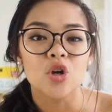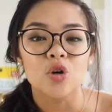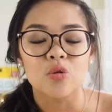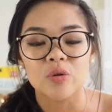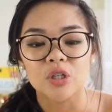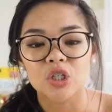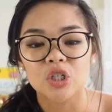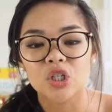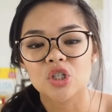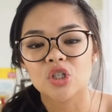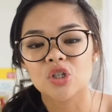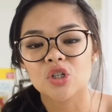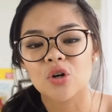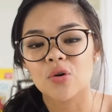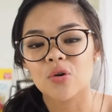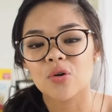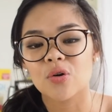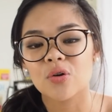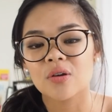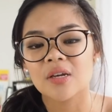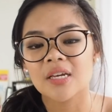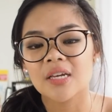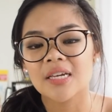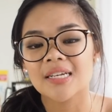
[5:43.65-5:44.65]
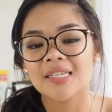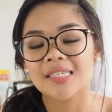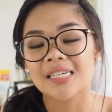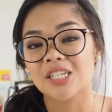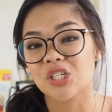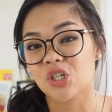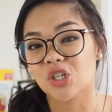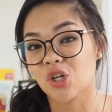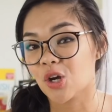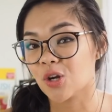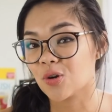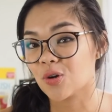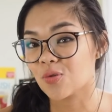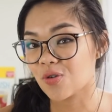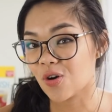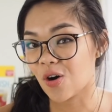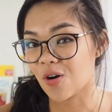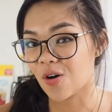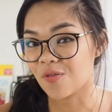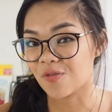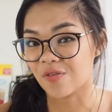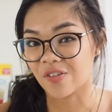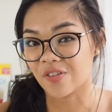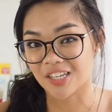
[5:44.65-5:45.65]
which show his internal
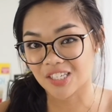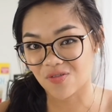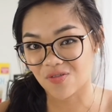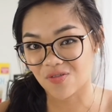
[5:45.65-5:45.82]
conflicts